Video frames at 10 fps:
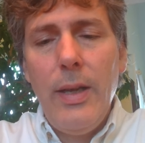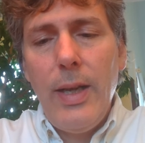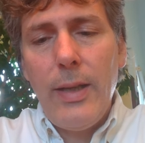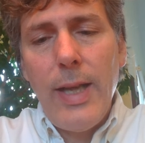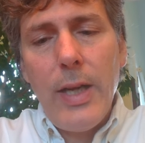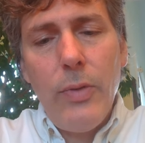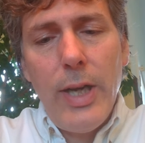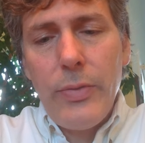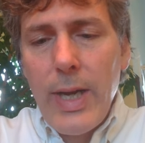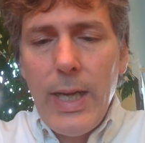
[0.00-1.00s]
And
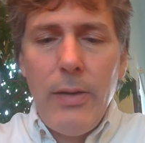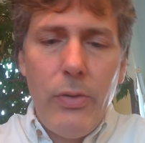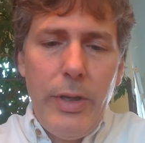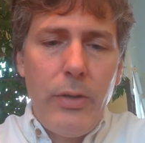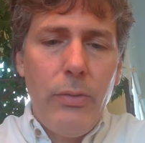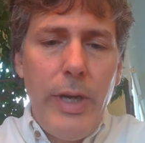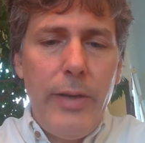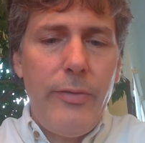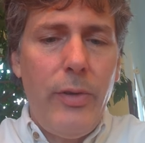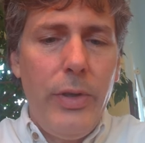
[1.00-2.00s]
likewise, right now I'm going to
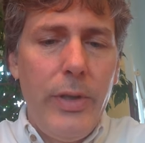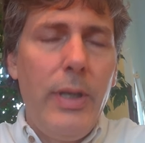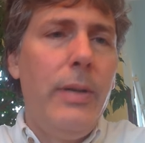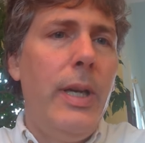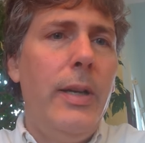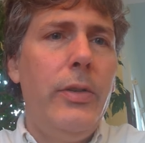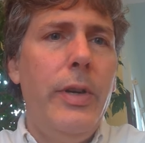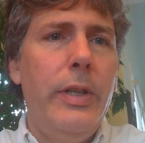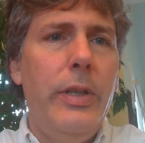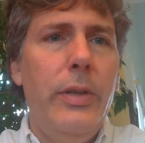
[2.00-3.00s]
create a folder. I'm
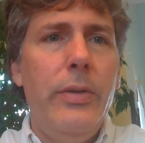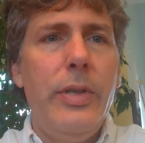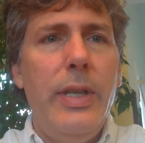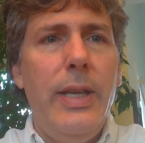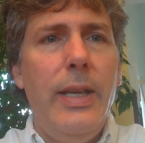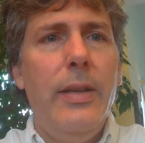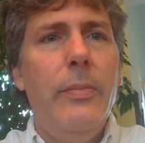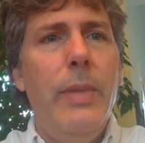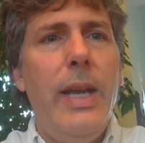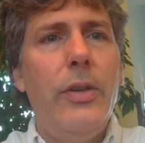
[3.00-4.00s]
going to use the
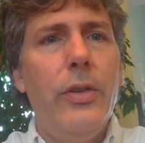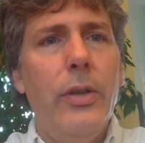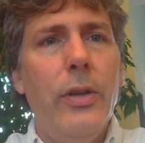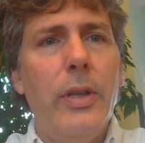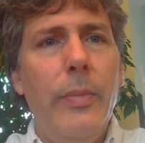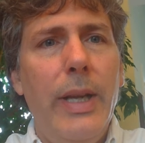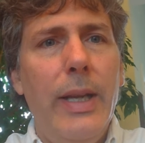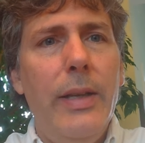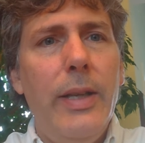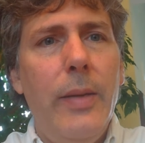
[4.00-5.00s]
makedir
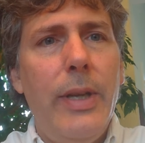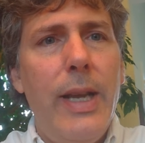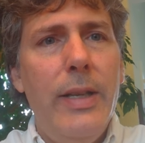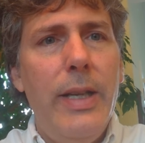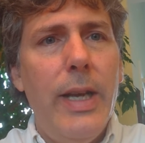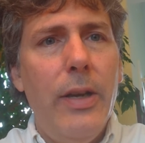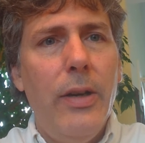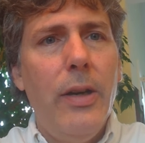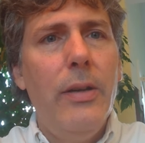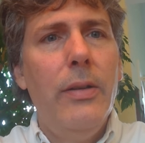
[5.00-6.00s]
command,
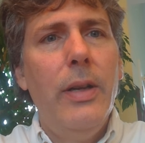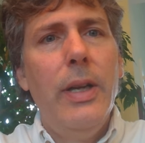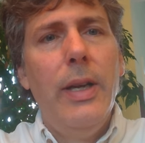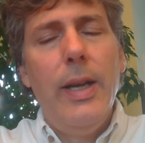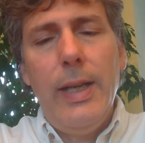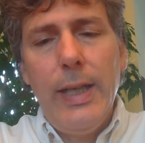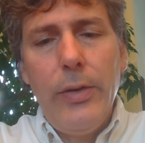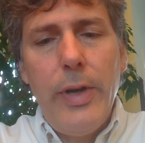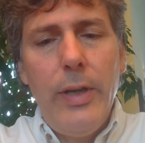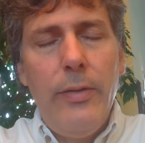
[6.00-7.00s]
mkdir, and then
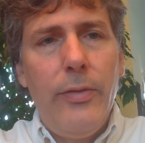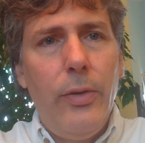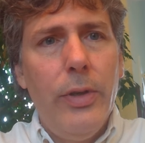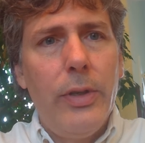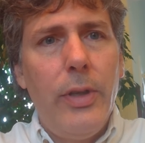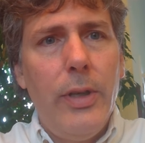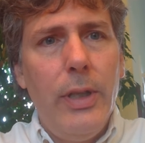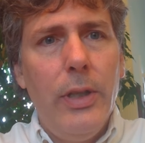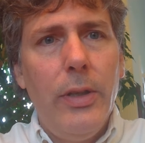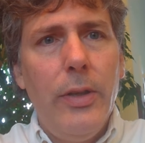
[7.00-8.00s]
create a folder
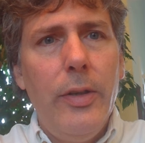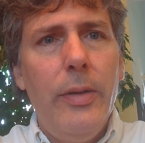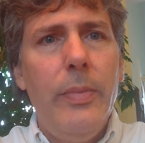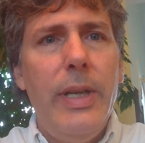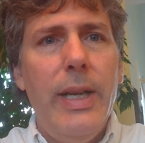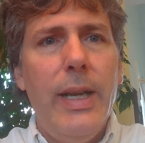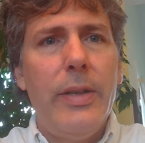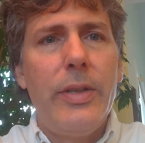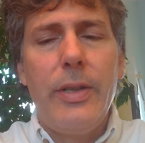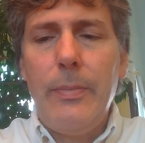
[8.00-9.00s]
called Learn
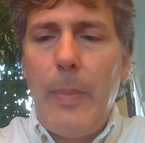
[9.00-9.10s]
PS.